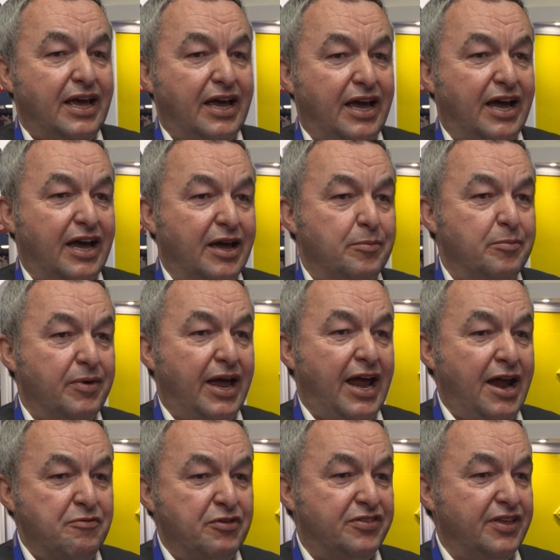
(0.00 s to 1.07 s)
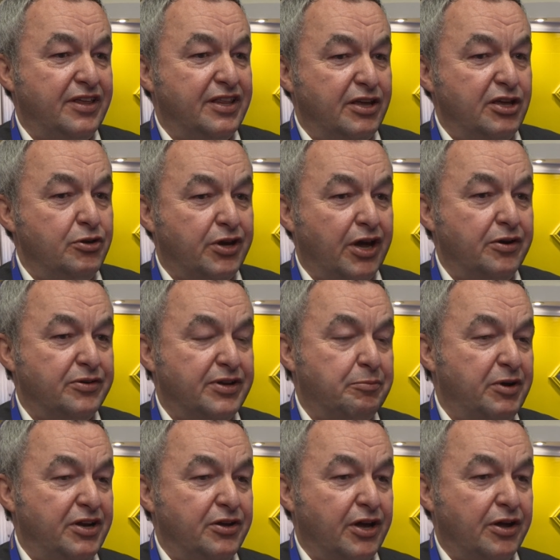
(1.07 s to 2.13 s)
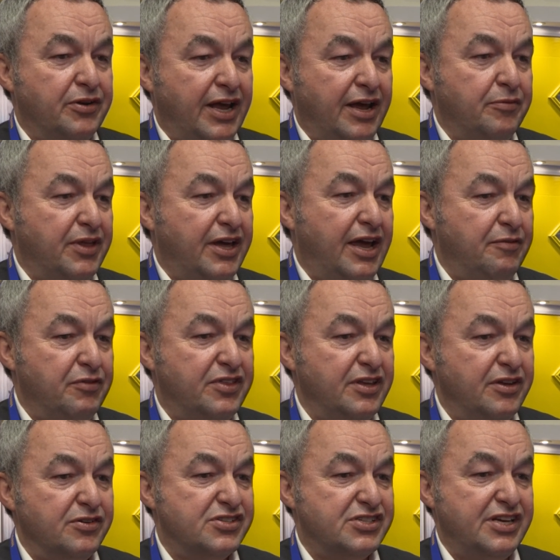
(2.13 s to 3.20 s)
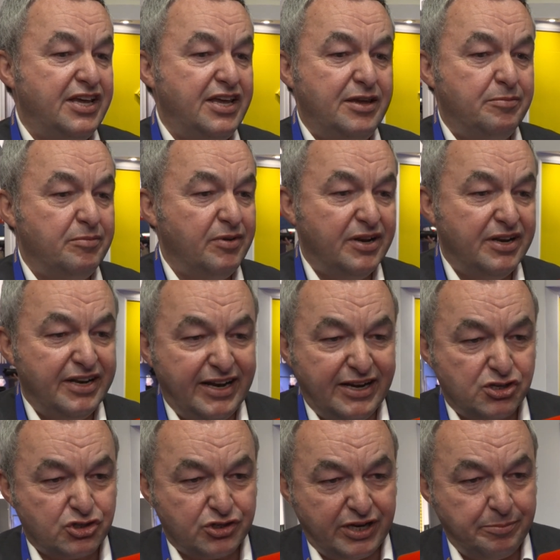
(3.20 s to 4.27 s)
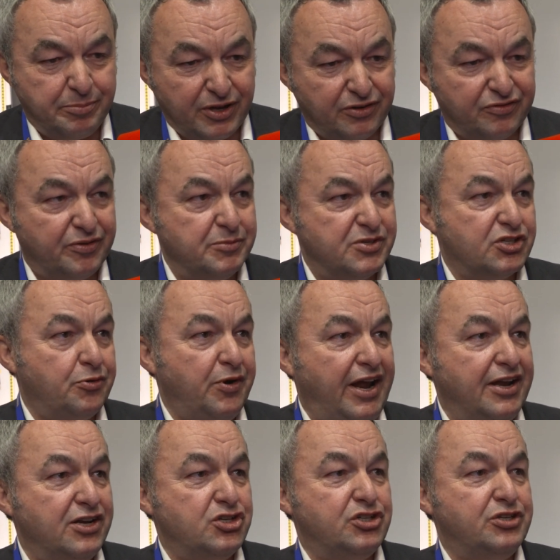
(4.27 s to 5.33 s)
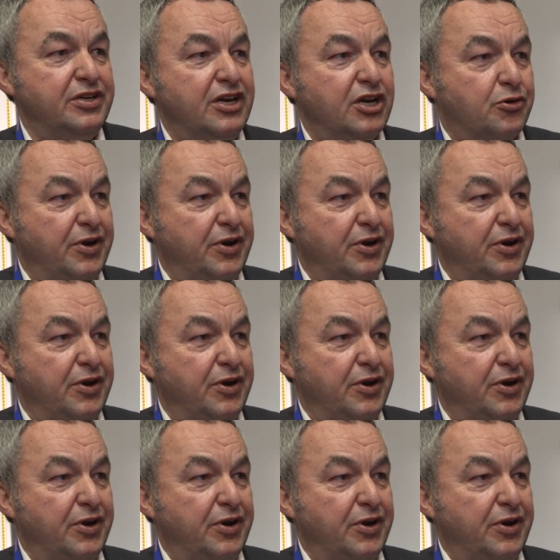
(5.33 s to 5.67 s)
everything that when you go down there, everything you see, literally built from scratch, yeah.